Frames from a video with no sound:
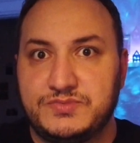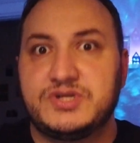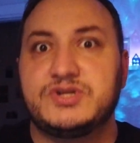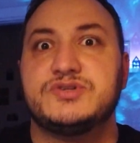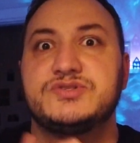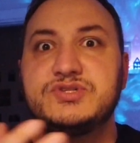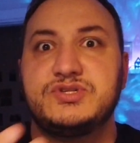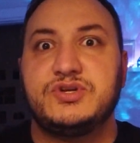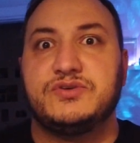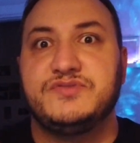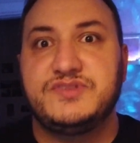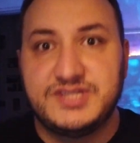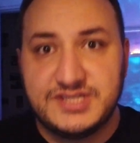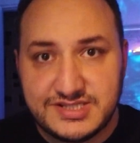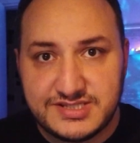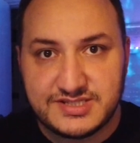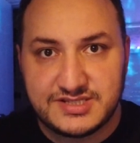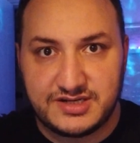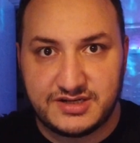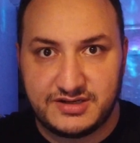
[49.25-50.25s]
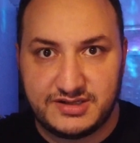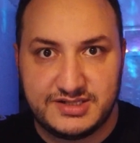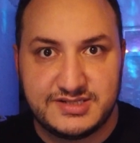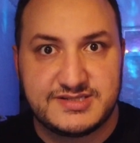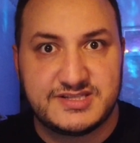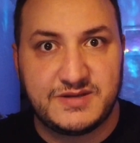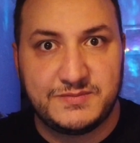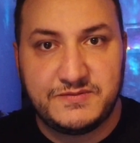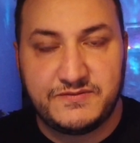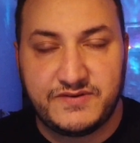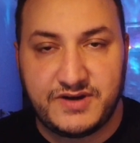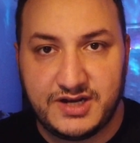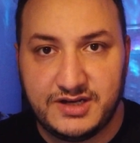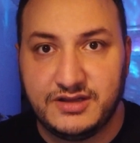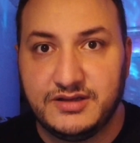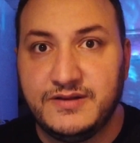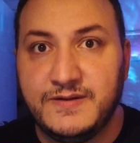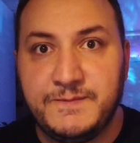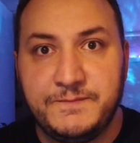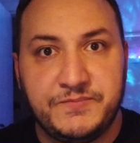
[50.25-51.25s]
Because you know, this year in the
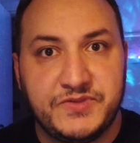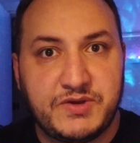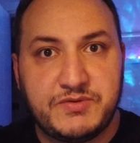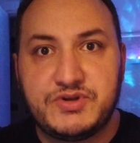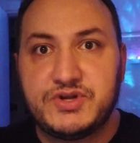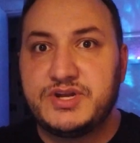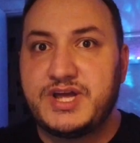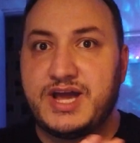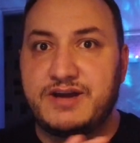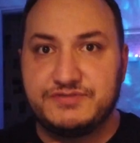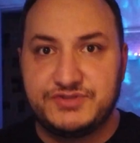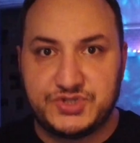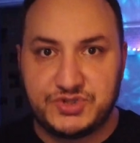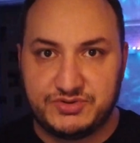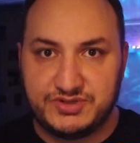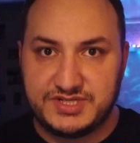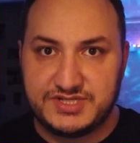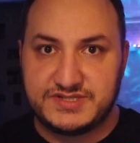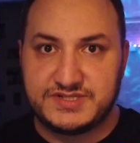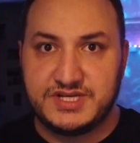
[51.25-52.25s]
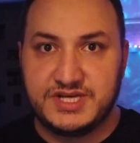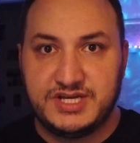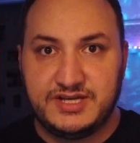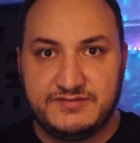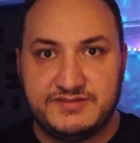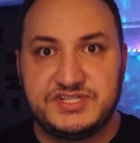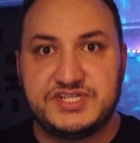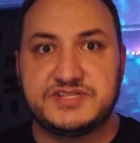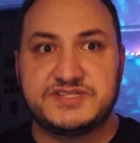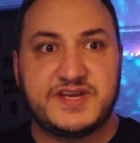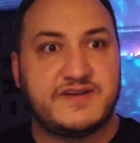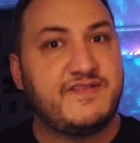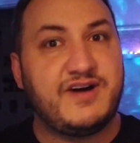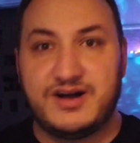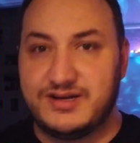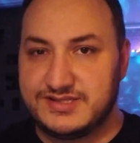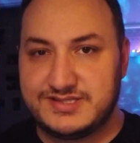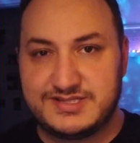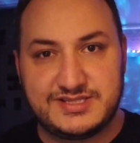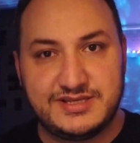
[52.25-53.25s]
semi-final we don't have juries; we just have
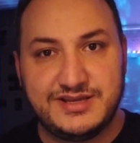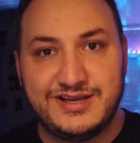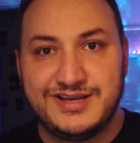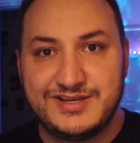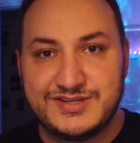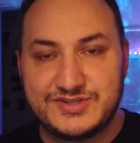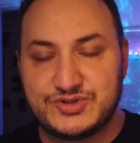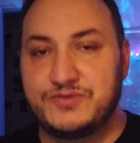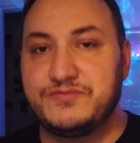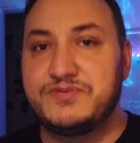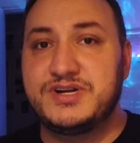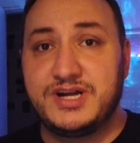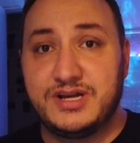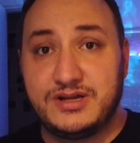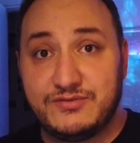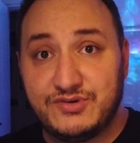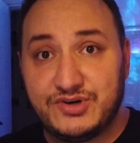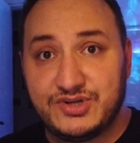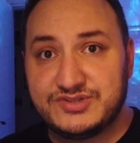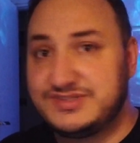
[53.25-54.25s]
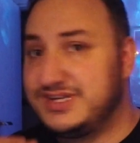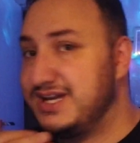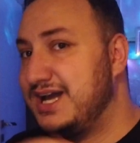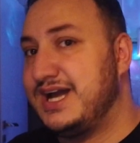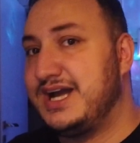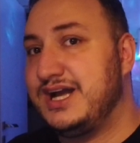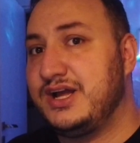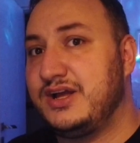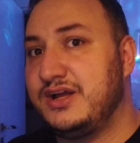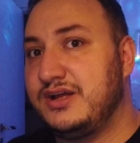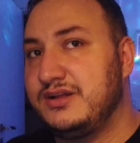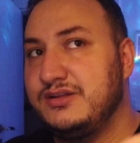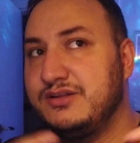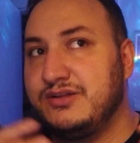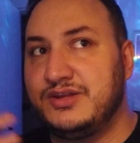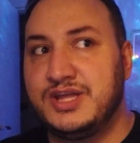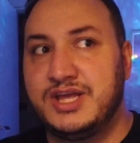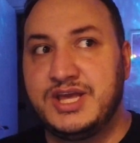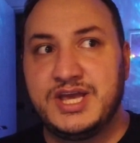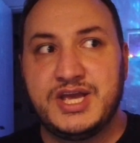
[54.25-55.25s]
us. So we're gonna vote,
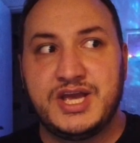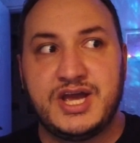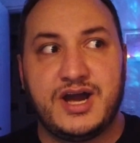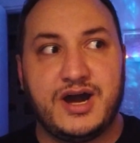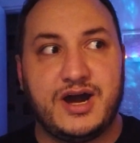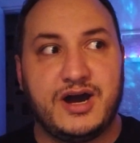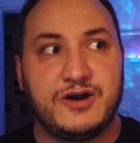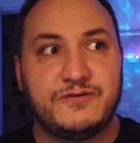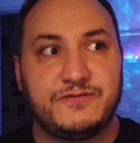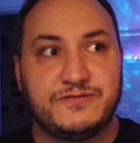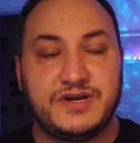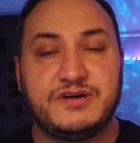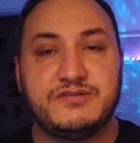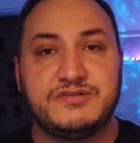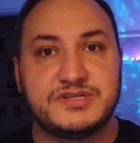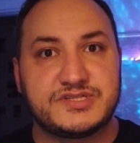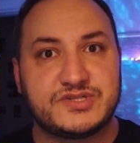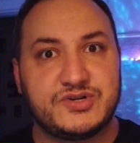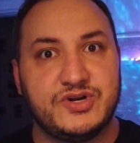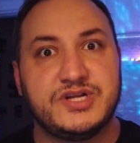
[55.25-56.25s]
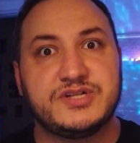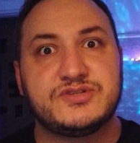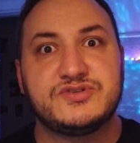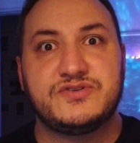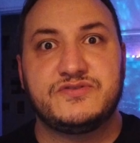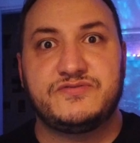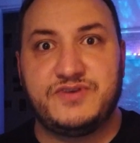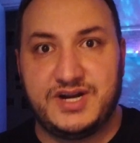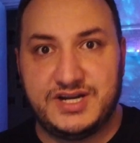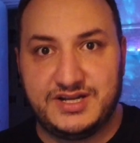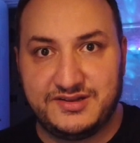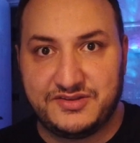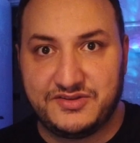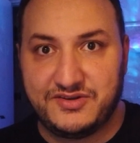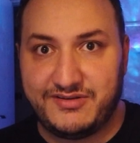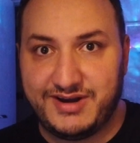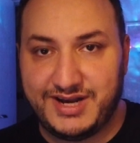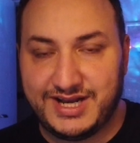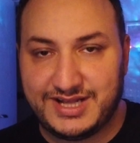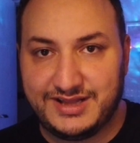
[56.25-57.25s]
and our favorites going to the final
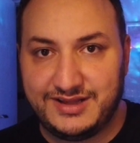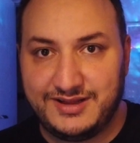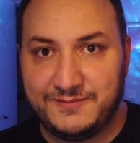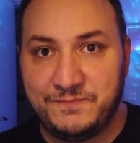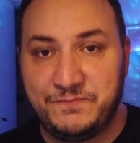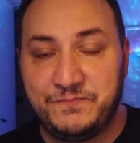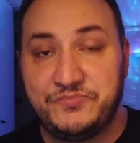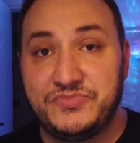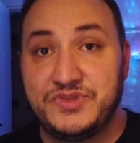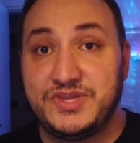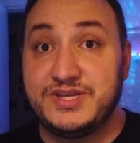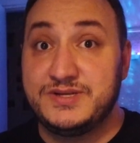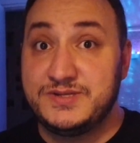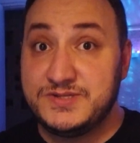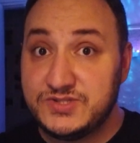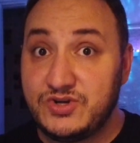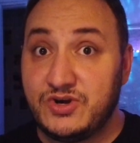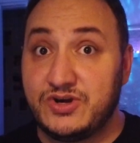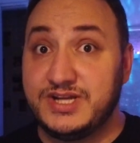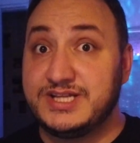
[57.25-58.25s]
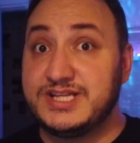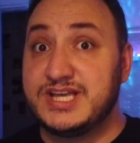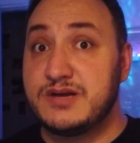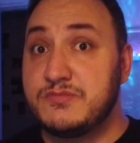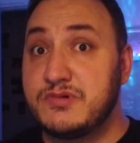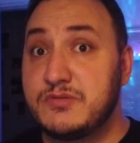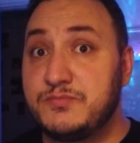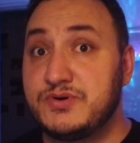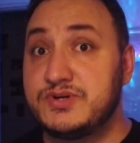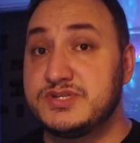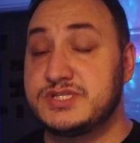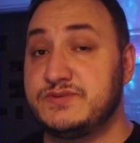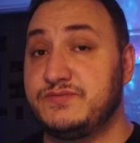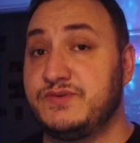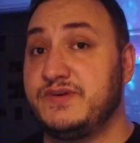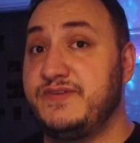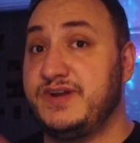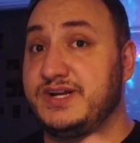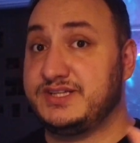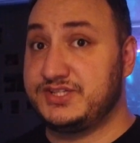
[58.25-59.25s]
directly. So it can be a
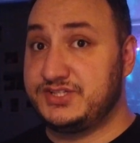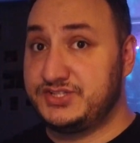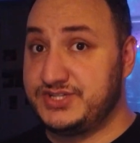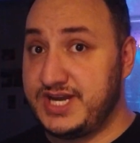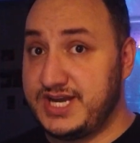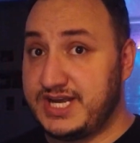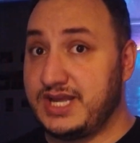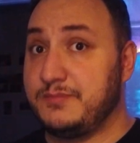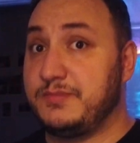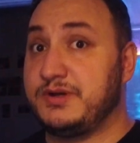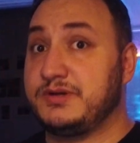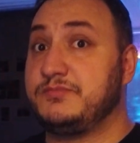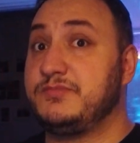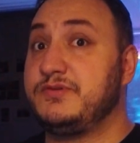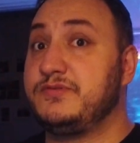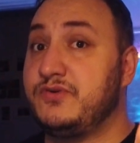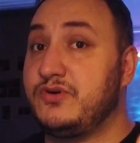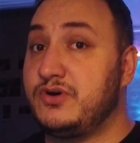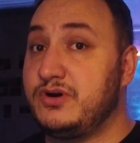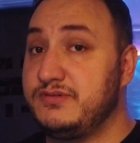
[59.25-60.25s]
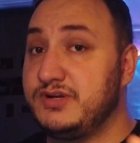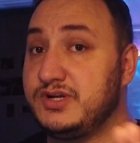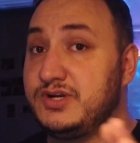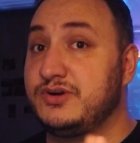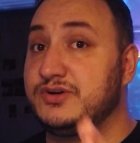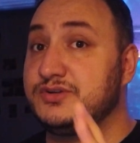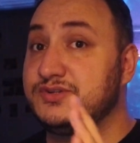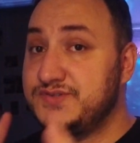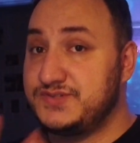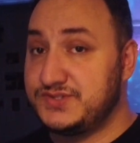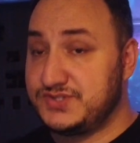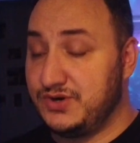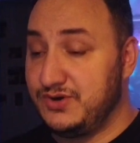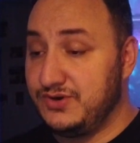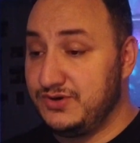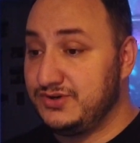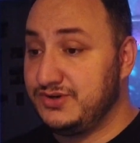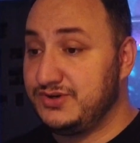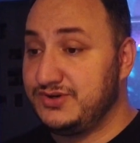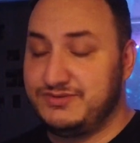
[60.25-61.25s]
positive effect to Czechia. But before we go to the
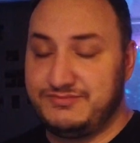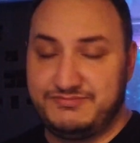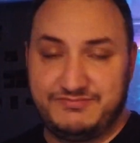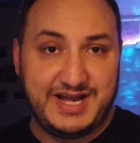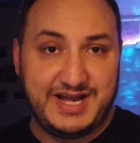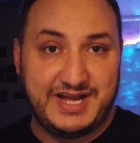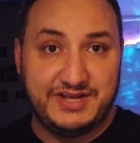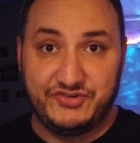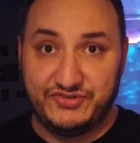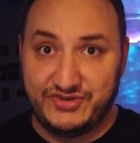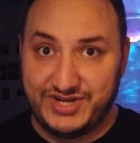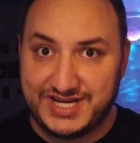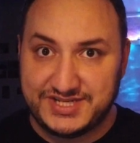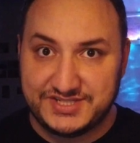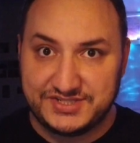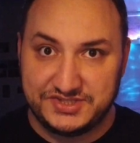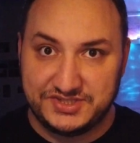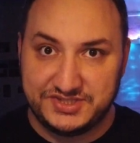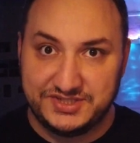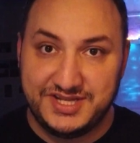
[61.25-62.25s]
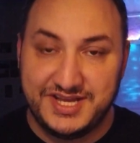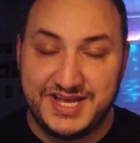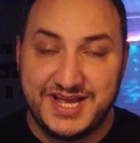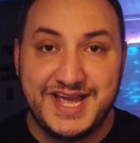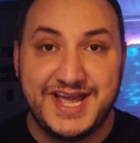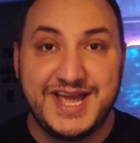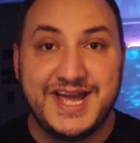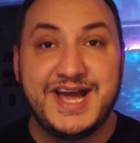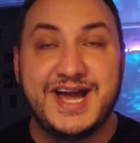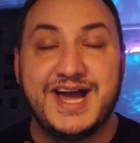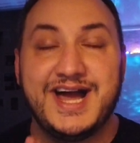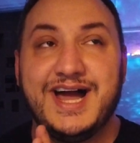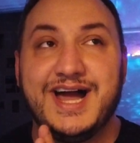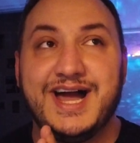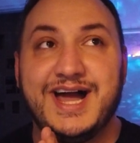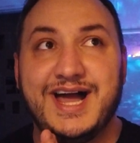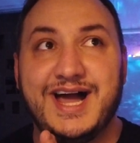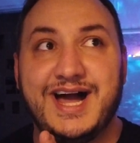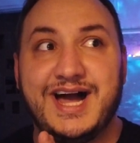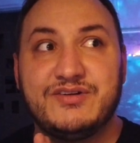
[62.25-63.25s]
song and reaction,
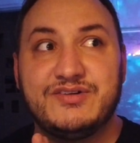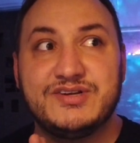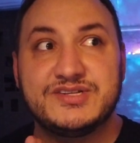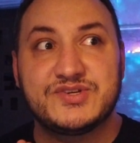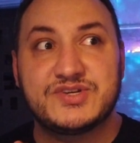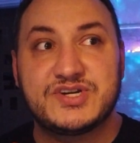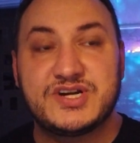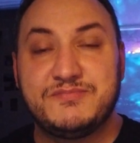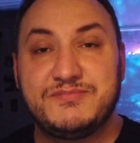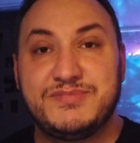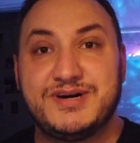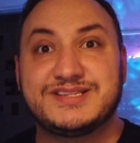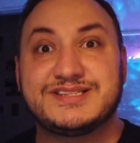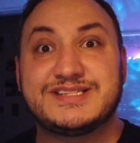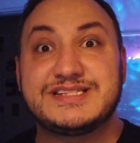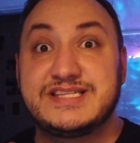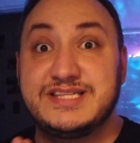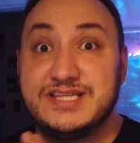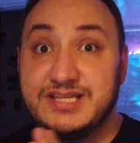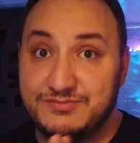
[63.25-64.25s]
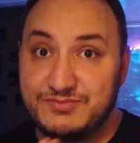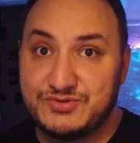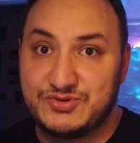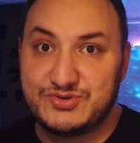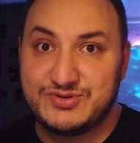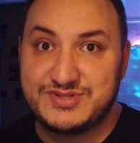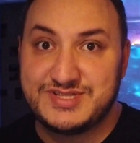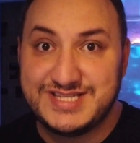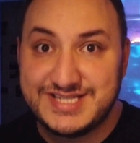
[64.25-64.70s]
I want to talk about the team too.